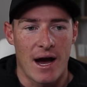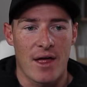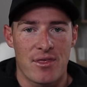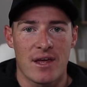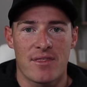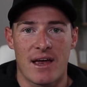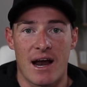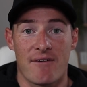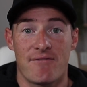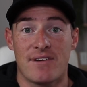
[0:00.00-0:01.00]
I think that
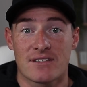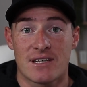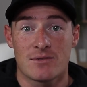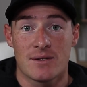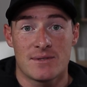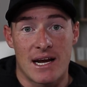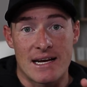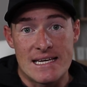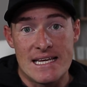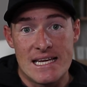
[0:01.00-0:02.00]
I feel sometimes that I
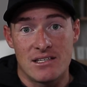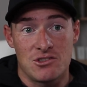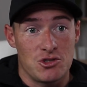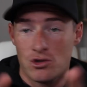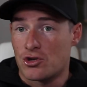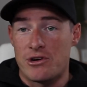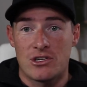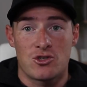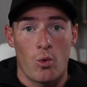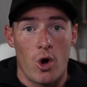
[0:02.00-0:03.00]
need 2
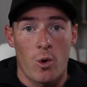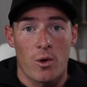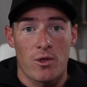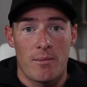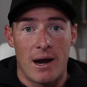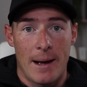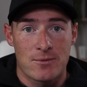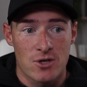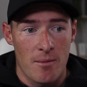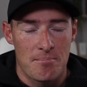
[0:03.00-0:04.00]
screens to work with on my
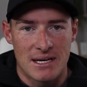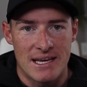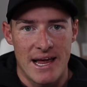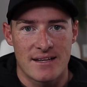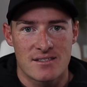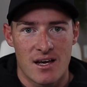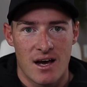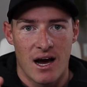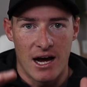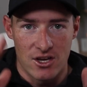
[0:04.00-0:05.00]
laptop, but yet
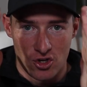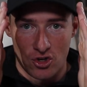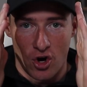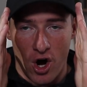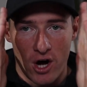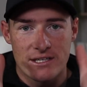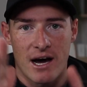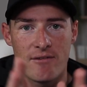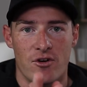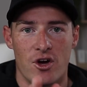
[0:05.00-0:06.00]
you are
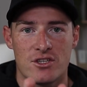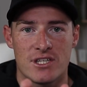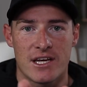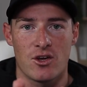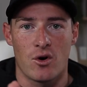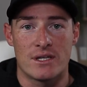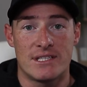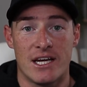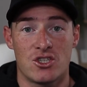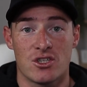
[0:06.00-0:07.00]
diverting your
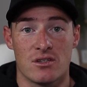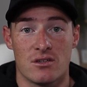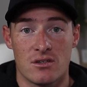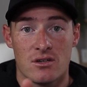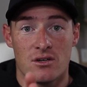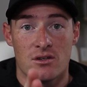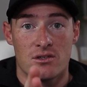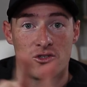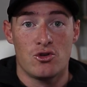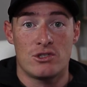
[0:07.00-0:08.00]
attention
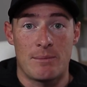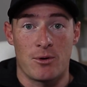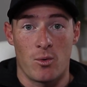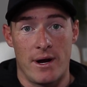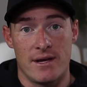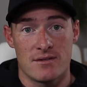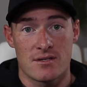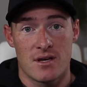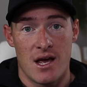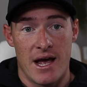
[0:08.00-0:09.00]
2 separate
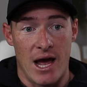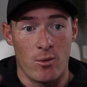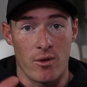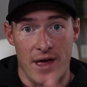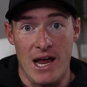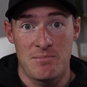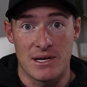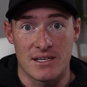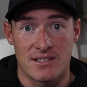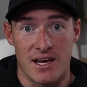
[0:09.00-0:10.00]
ways. And with that
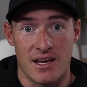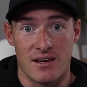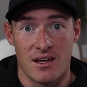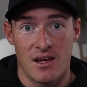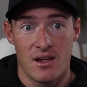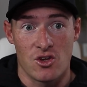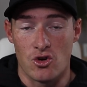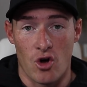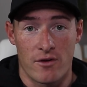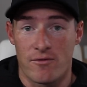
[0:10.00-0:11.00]
being said,
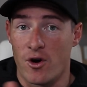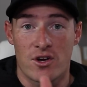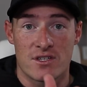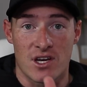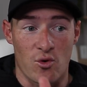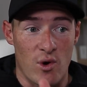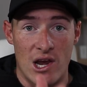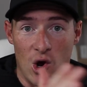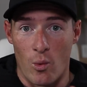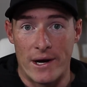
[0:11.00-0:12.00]
you're not focusing
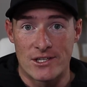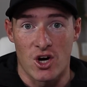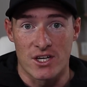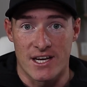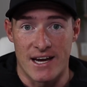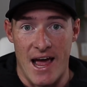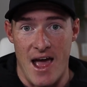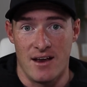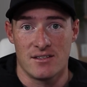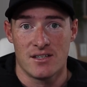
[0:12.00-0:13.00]
really on one task at
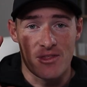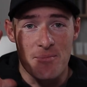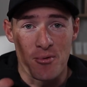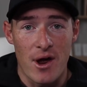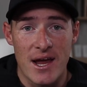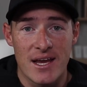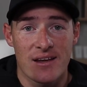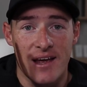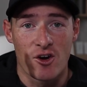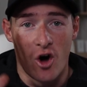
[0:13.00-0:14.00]
hand. The
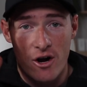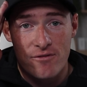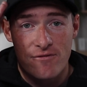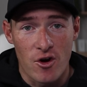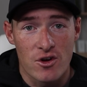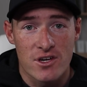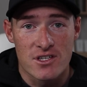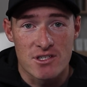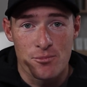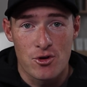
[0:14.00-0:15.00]
brain cannot
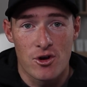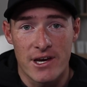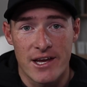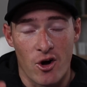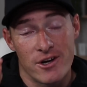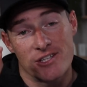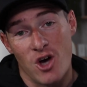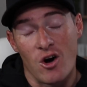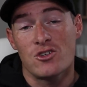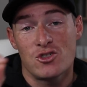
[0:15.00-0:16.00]
focus purely
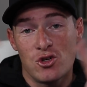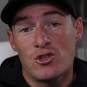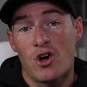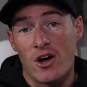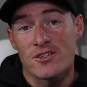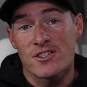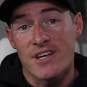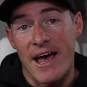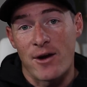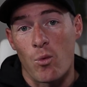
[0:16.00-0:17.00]
on 2
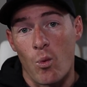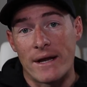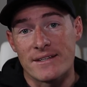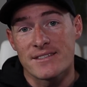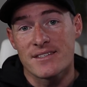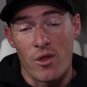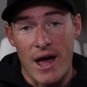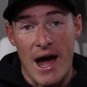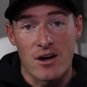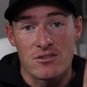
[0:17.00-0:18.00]
tasks at once
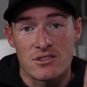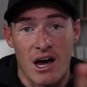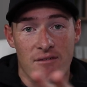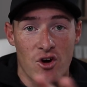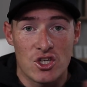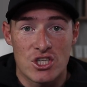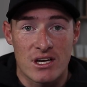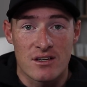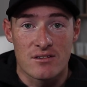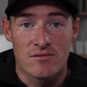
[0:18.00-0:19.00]
without
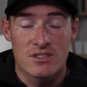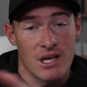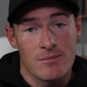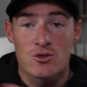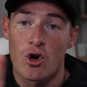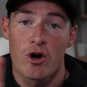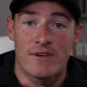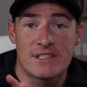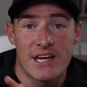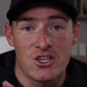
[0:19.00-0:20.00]
diverging some sort
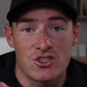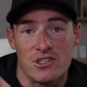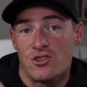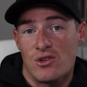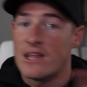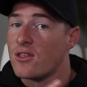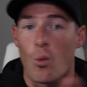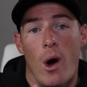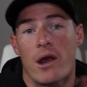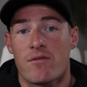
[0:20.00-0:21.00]
of attention to either
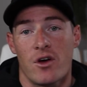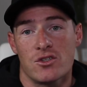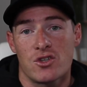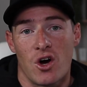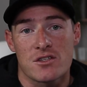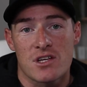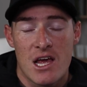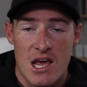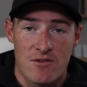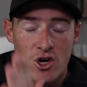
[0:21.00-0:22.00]
one of those tasks.
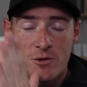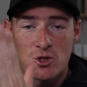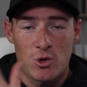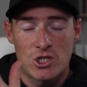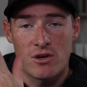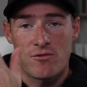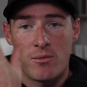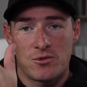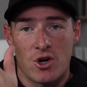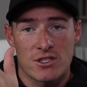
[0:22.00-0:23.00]
If you're going to be switching
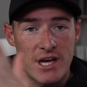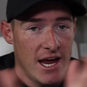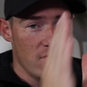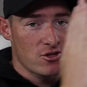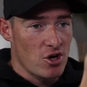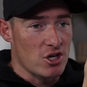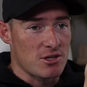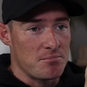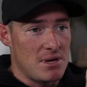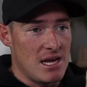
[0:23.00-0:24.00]
from task A to
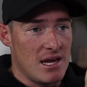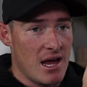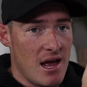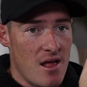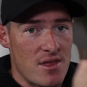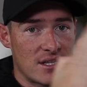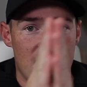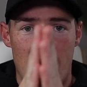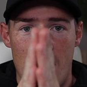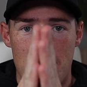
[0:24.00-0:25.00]
task B, the
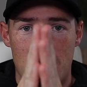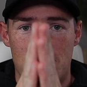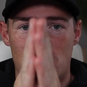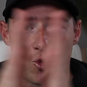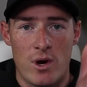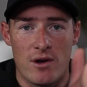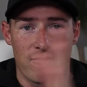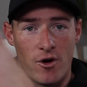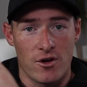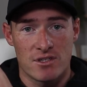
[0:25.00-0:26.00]
time in between
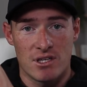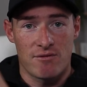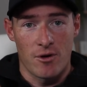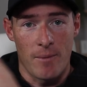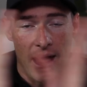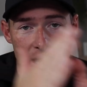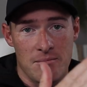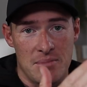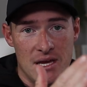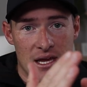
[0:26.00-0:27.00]
focusing from A
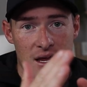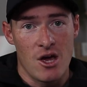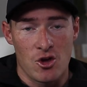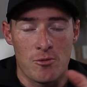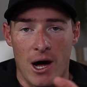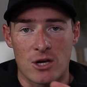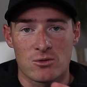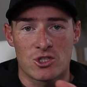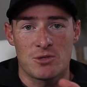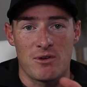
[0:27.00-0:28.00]
and B, you might as
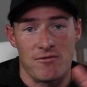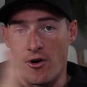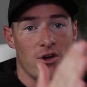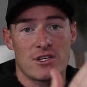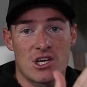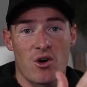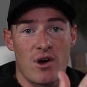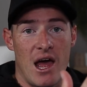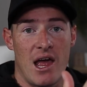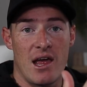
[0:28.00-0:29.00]
well just be focusing
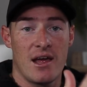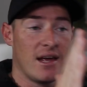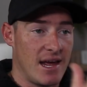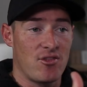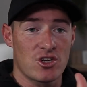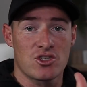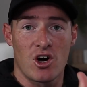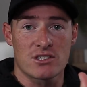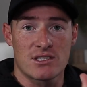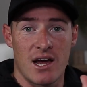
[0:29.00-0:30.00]
on A, get the task